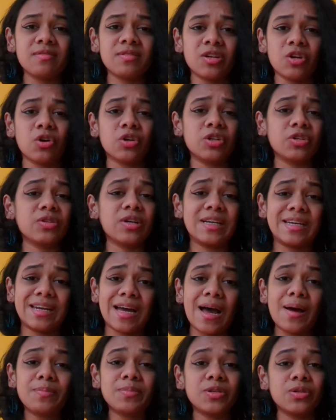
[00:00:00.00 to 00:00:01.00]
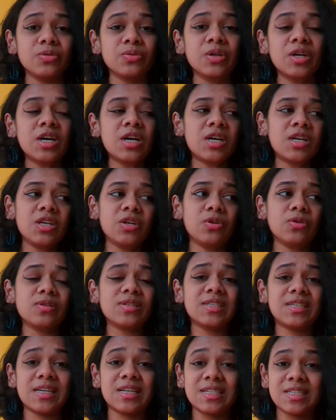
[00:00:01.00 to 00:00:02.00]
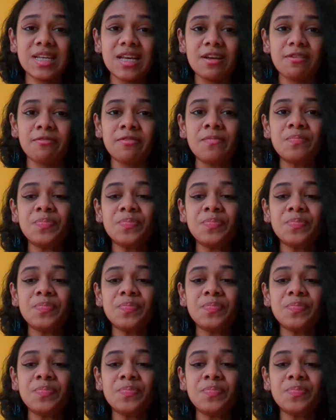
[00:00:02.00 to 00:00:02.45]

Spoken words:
in order to adapt, to stay safe.